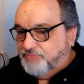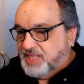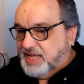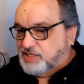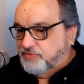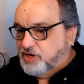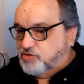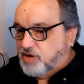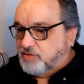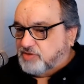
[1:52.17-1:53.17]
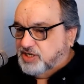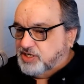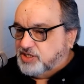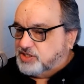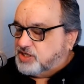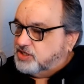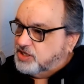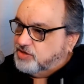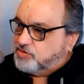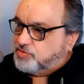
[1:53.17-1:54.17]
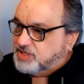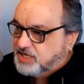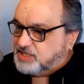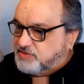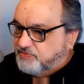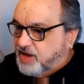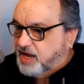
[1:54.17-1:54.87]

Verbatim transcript: as severe drought conditions continue to intensify,